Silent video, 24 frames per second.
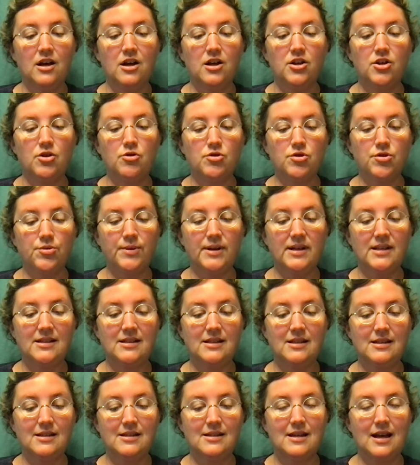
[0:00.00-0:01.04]
You twist
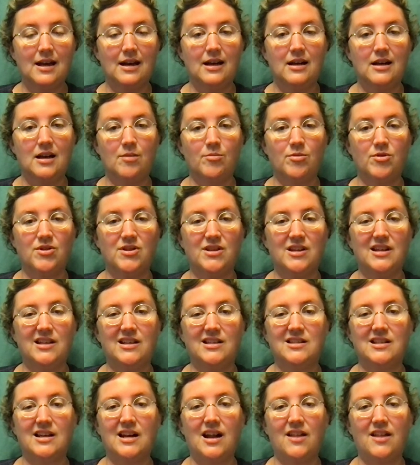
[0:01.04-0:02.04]
the second number to the inside.